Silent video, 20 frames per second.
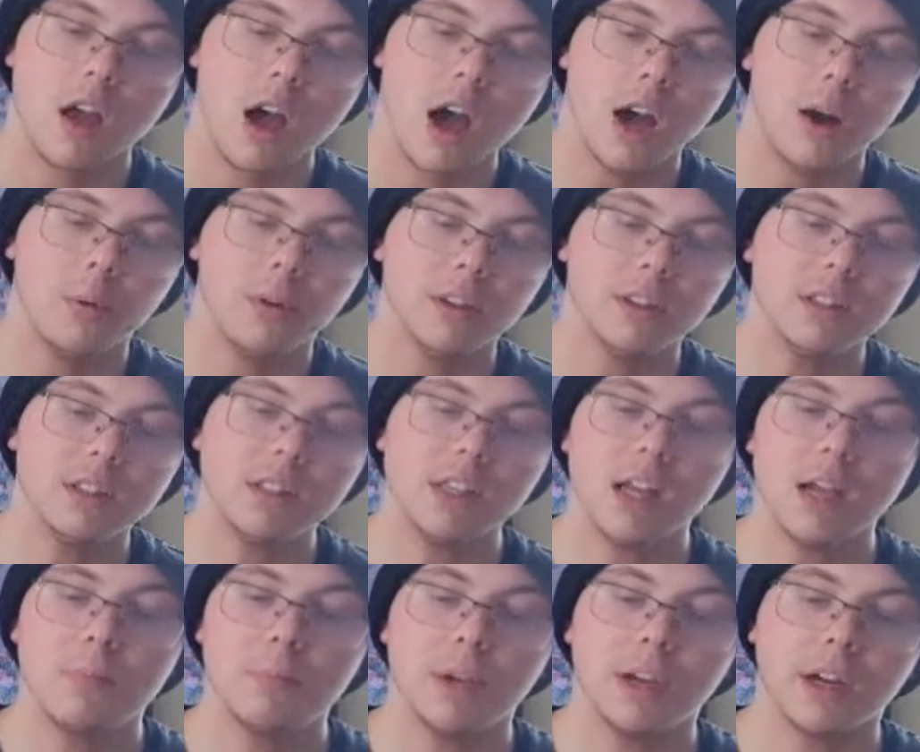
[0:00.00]
I willed it to
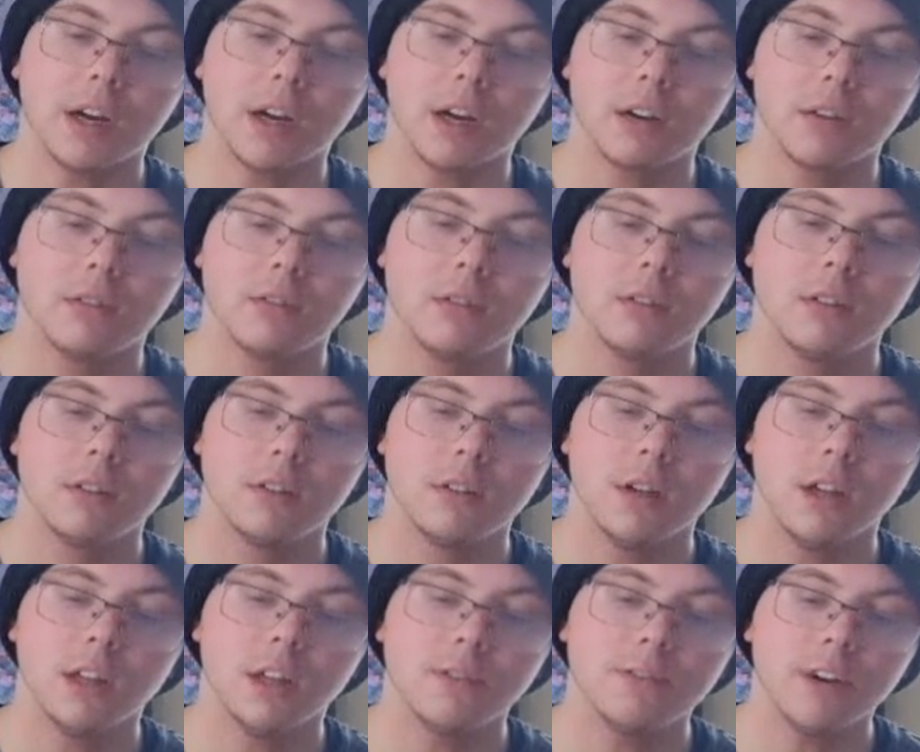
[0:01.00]
get bigger,
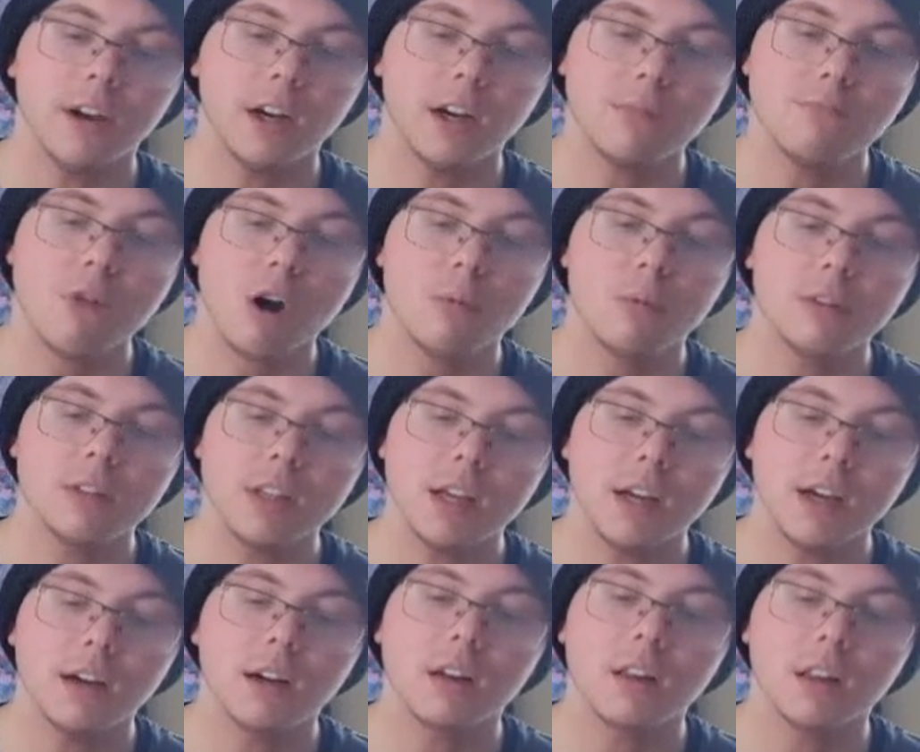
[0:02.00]
and the fire
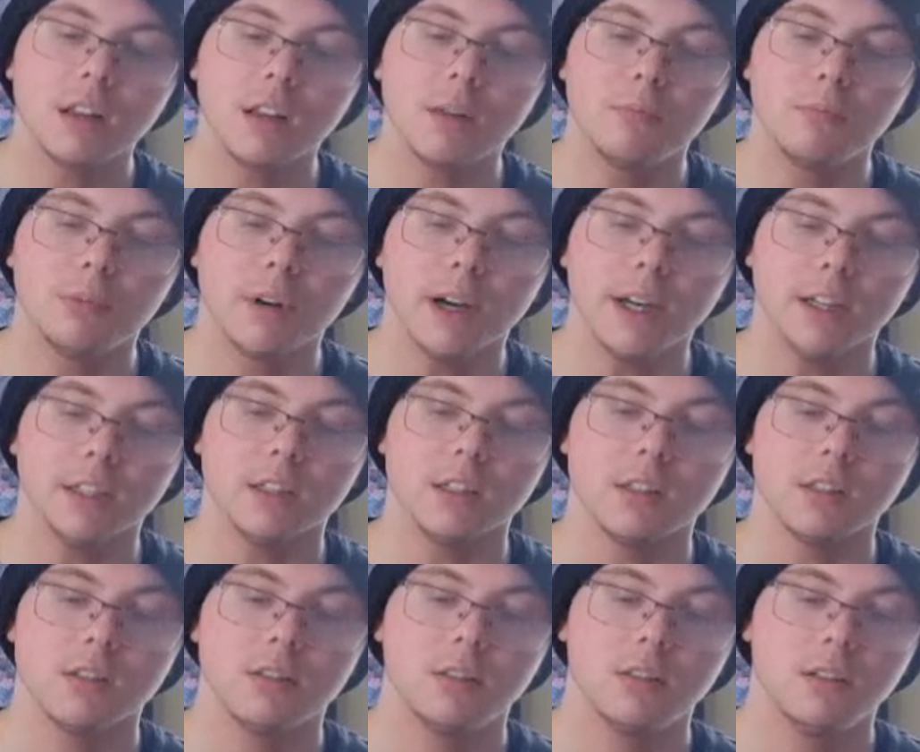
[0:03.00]
momentarily brightened.
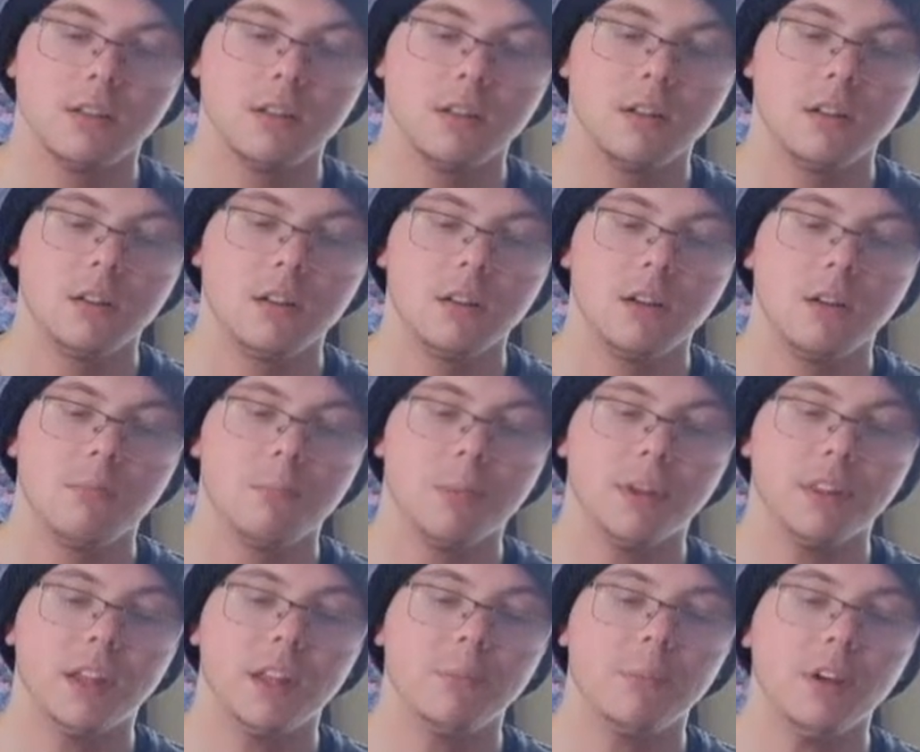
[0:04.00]

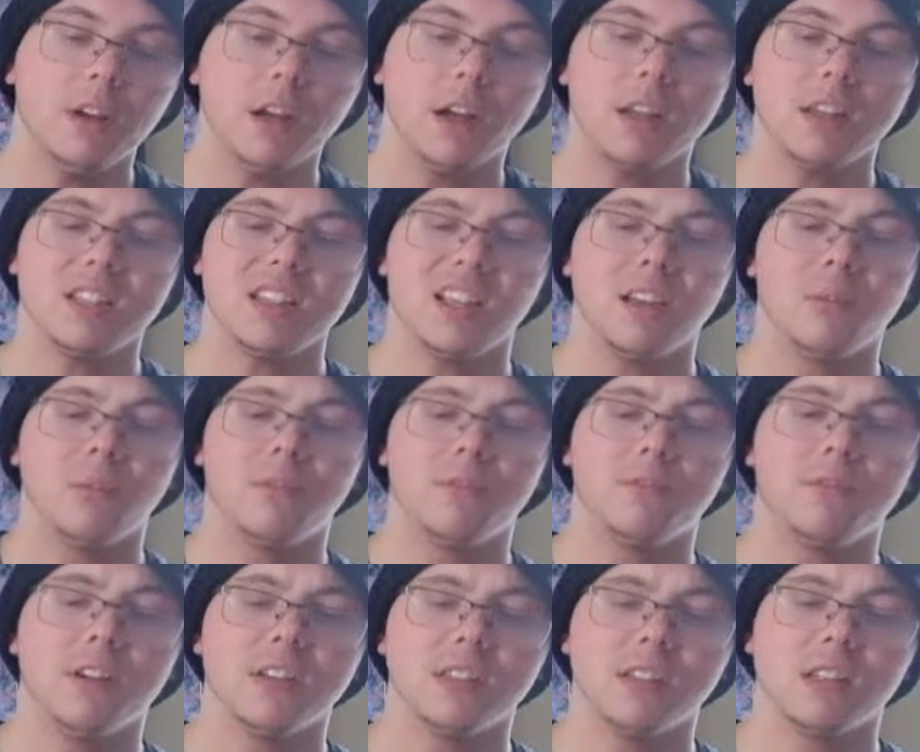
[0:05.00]
But then my eyesight went
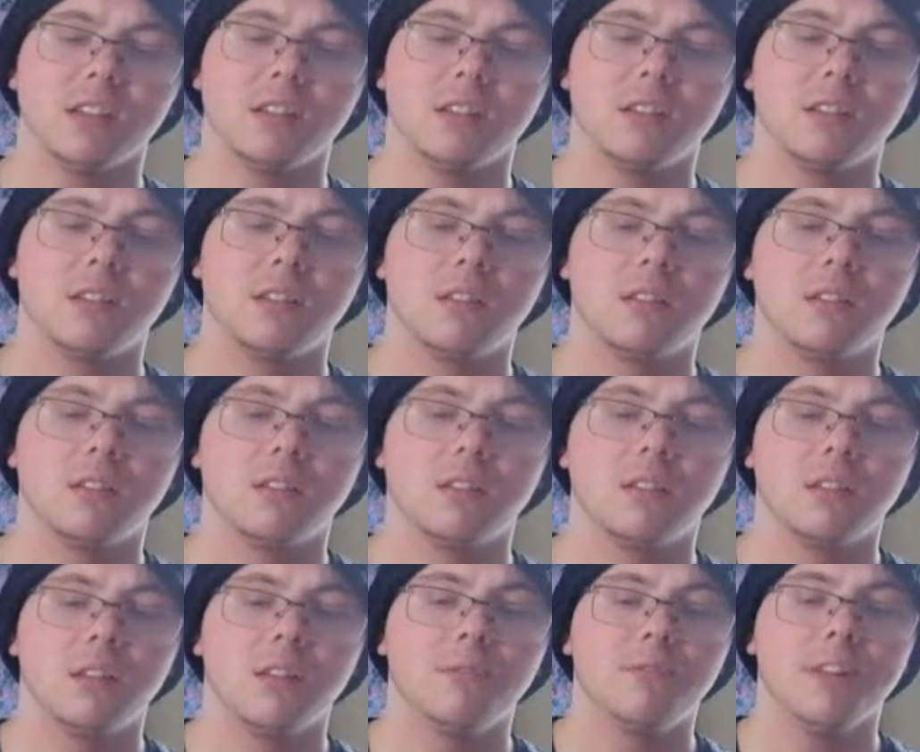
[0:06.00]
fuzzy.
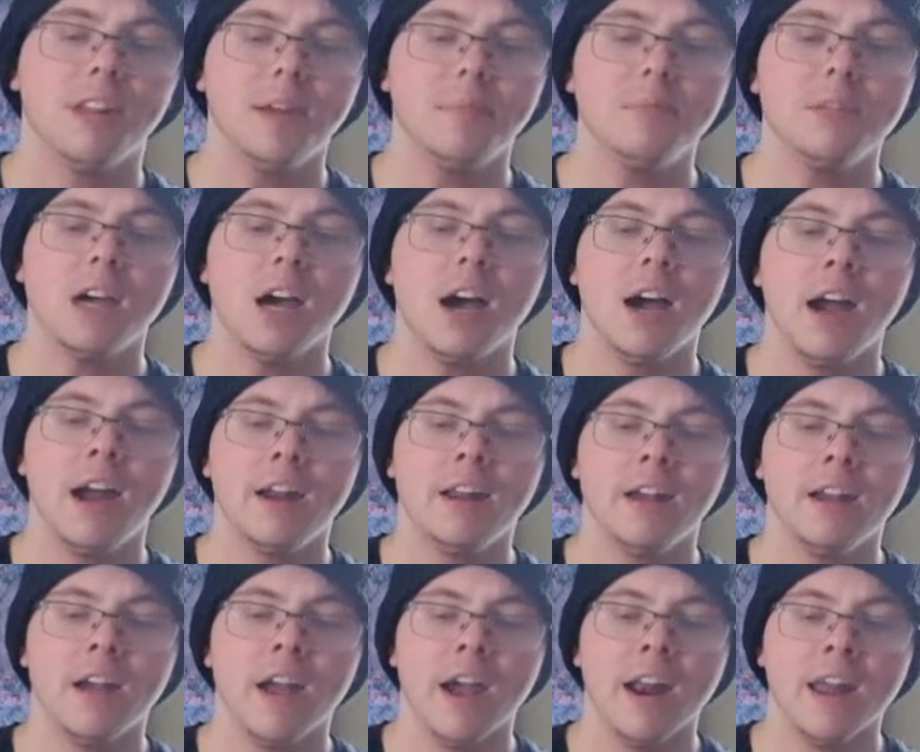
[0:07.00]
The flame died,
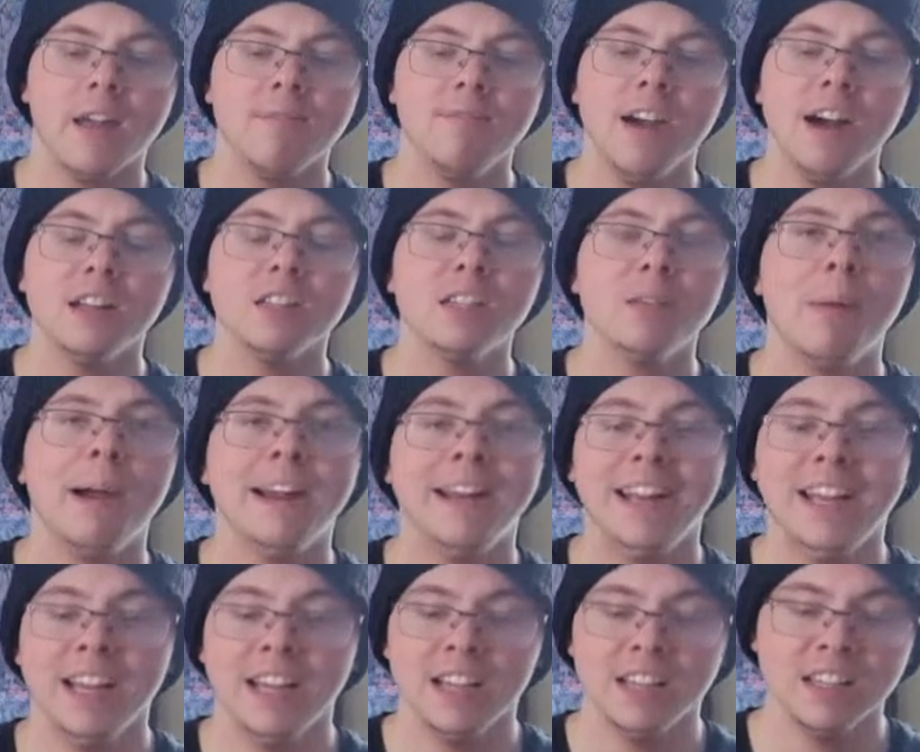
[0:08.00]
and I fell to my
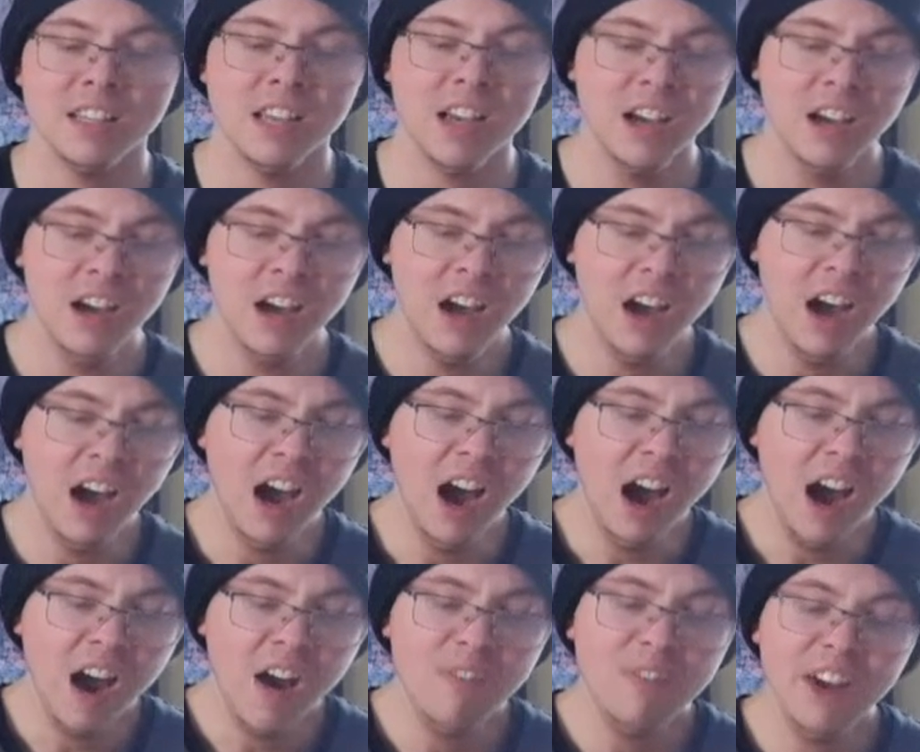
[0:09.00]
knees,
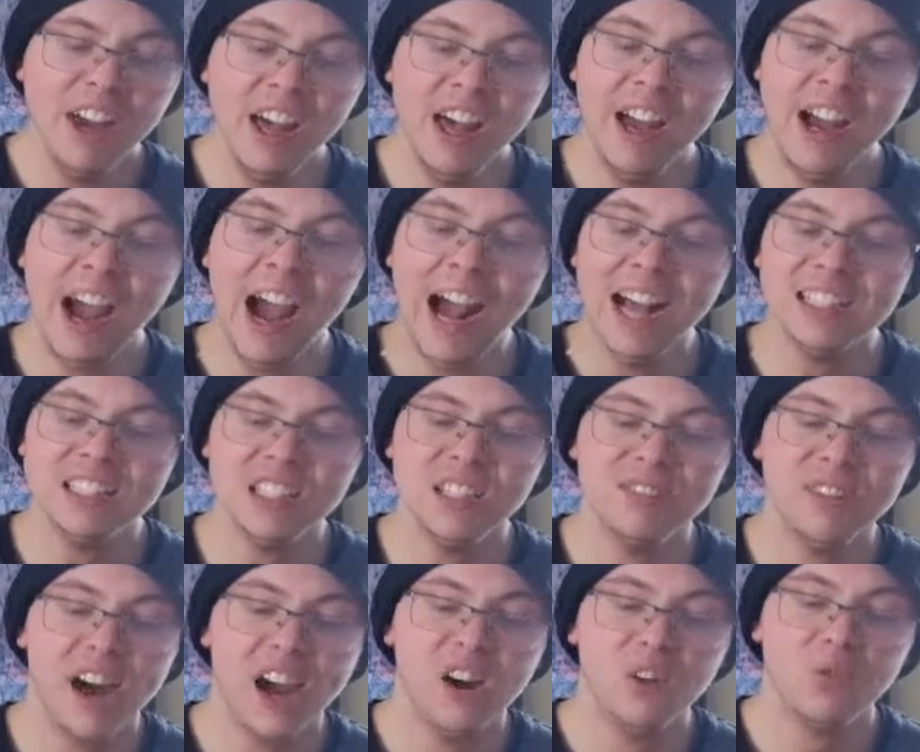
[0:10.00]
feeling as
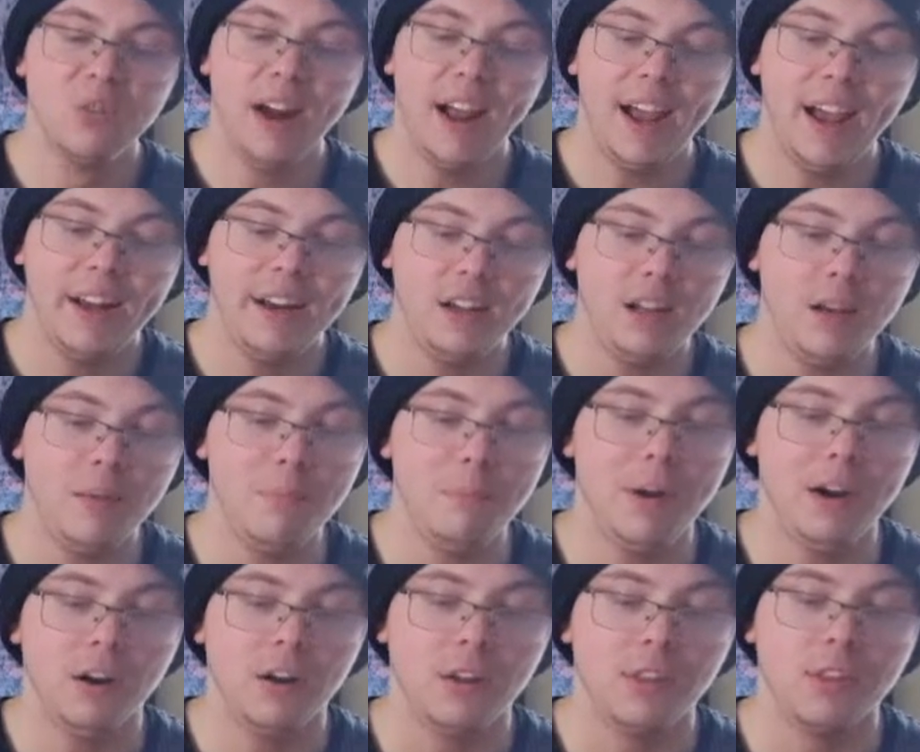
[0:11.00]
if I ran a
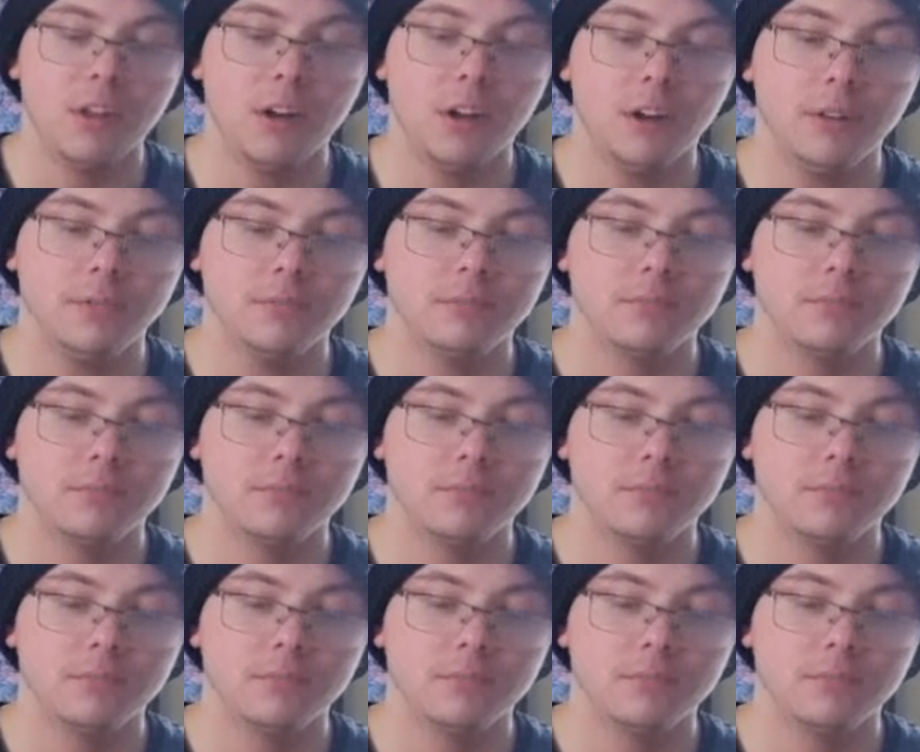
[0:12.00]
marathon.